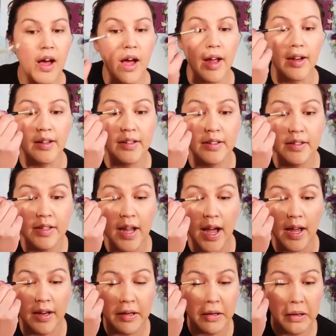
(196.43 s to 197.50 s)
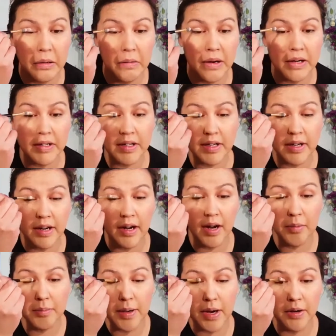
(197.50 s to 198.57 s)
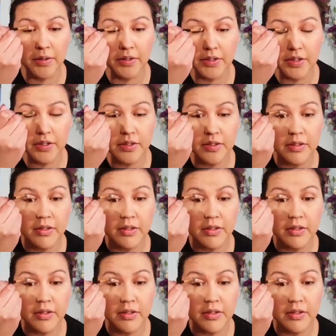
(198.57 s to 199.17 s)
I had no idea about